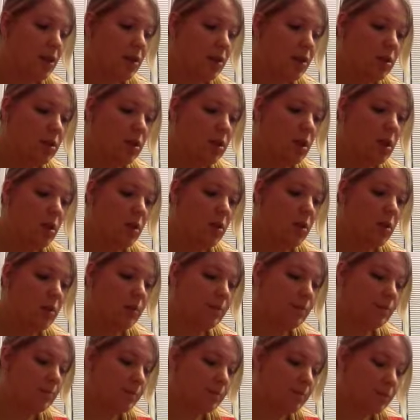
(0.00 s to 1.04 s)
So
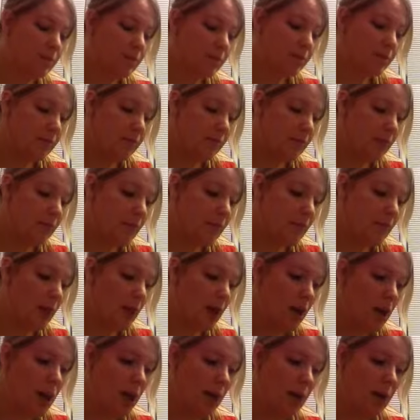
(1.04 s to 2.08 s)

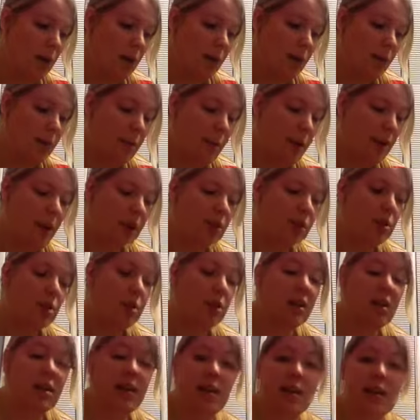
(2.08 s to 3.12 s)
I'm pretty
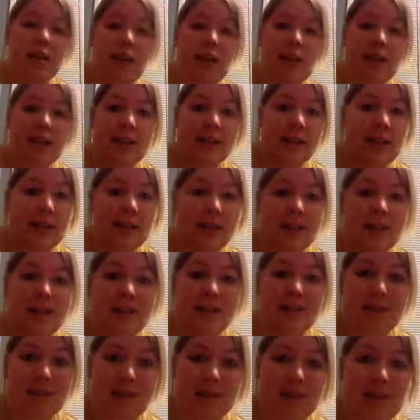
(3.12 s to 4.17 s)
sure you guys
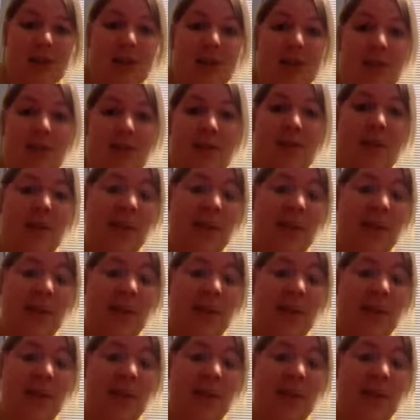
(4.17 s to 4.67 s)
all understood